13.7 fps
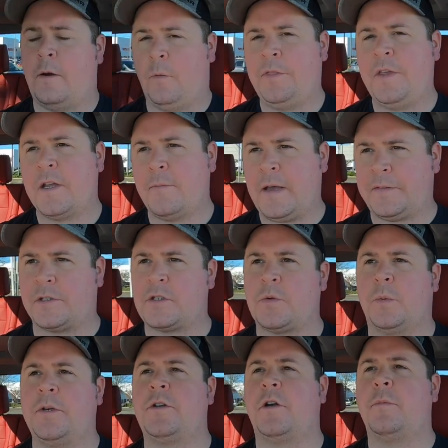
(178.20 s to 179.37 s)
one thing about this
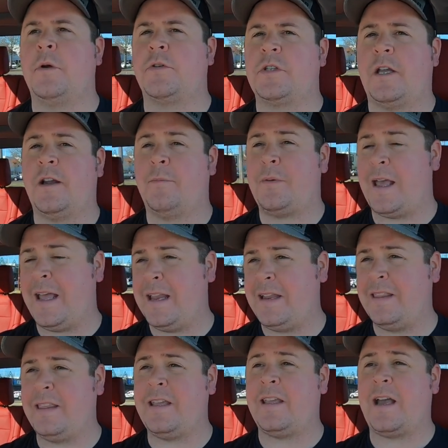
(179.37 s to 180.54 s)
twin turbo setup and
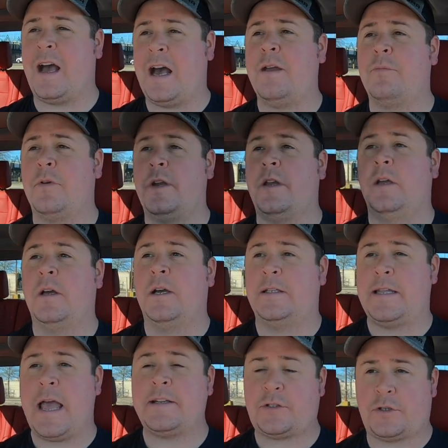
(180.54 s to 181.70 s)
the hybrid
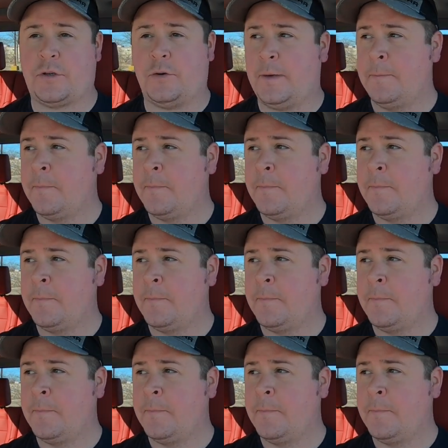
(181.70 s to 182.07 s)
attached to it,